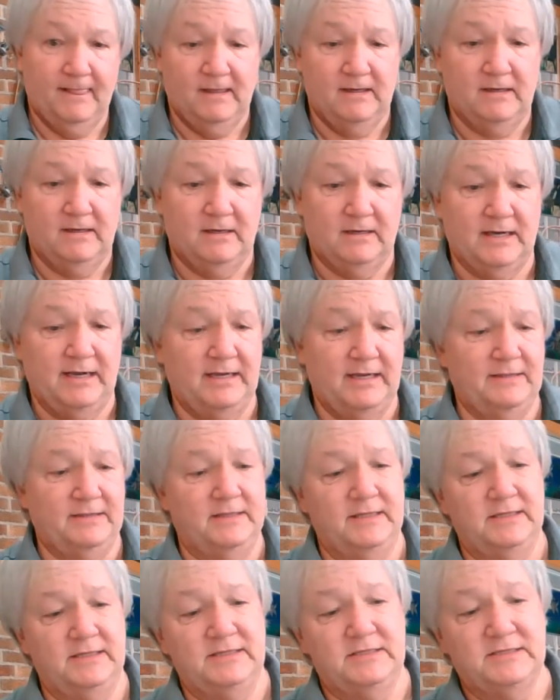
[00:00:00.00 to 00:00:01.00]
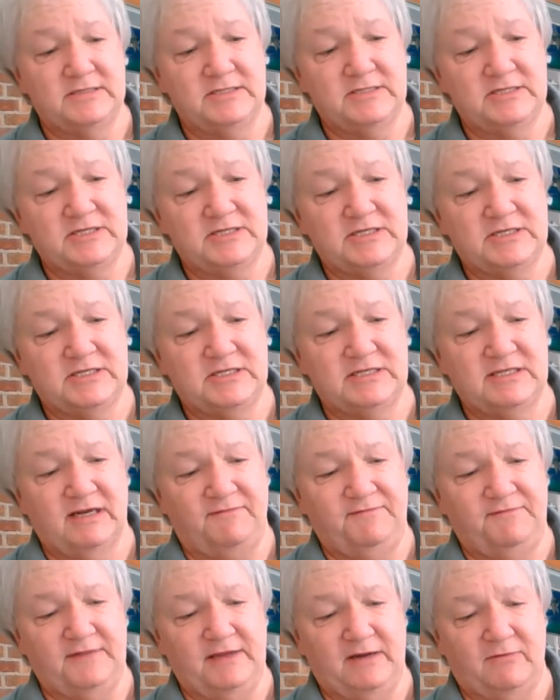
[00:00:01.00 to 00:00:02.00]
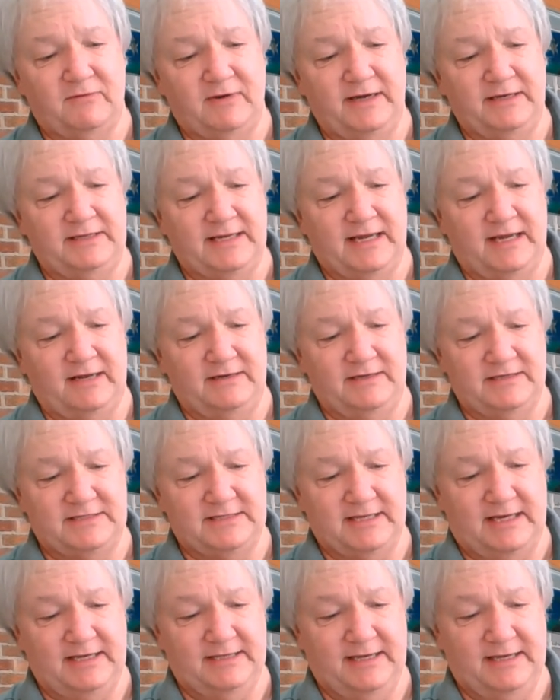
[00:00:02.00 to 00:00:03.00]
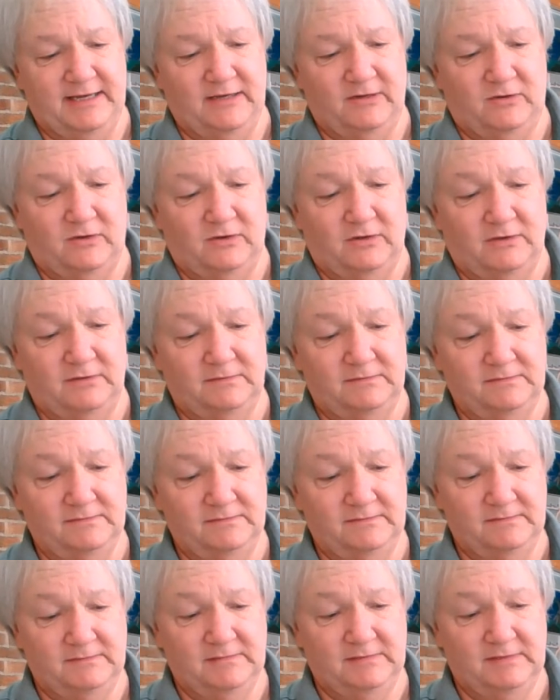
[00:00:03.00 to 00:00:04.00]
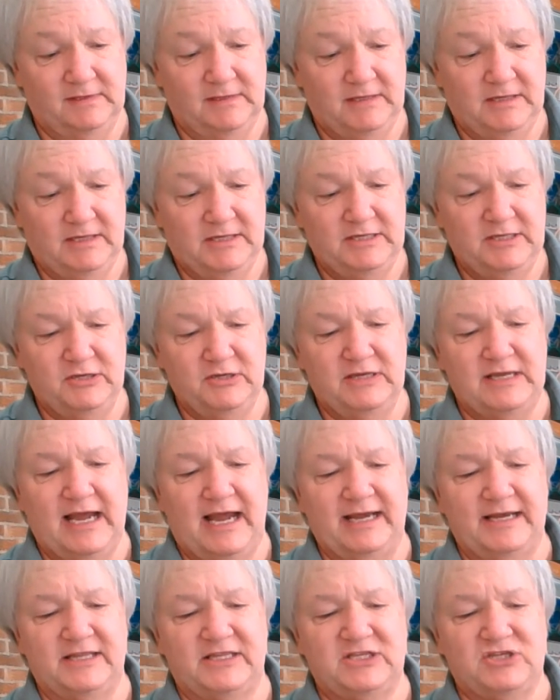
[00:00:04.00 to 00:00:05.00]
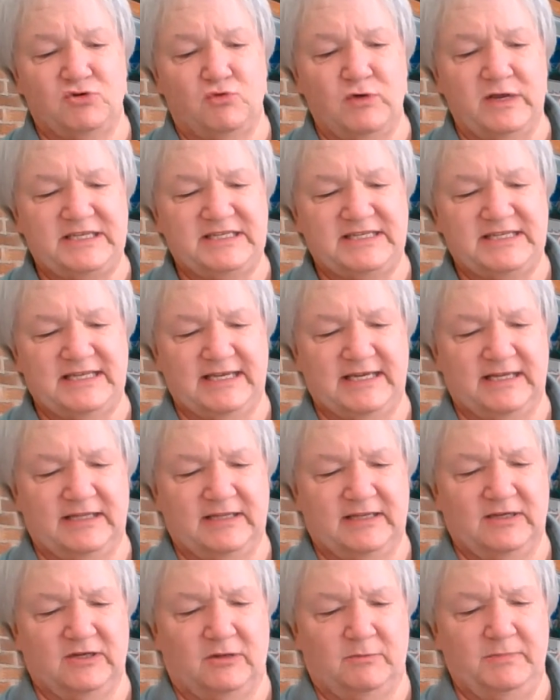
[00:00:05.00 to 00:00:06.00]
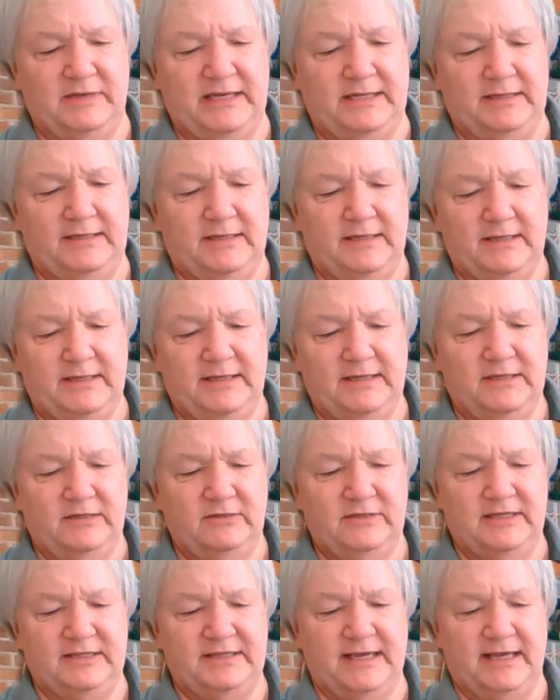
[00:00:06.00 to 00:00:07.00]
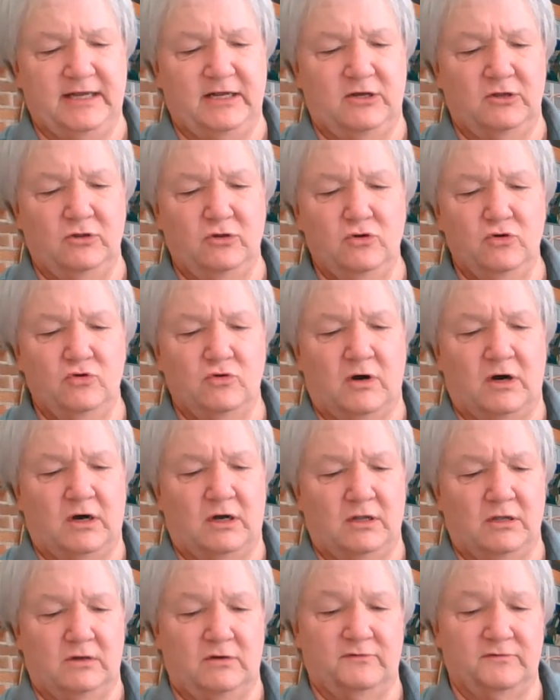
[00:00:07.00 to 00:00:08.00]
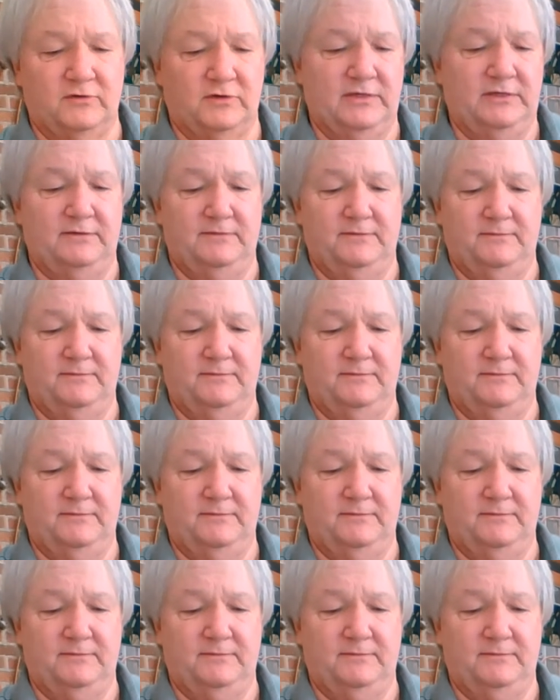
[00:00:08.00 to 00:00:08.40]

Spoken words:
All right, and then stuff that right down inside that hole. You can kind of twist it a little bit. It'll get that glue all over it.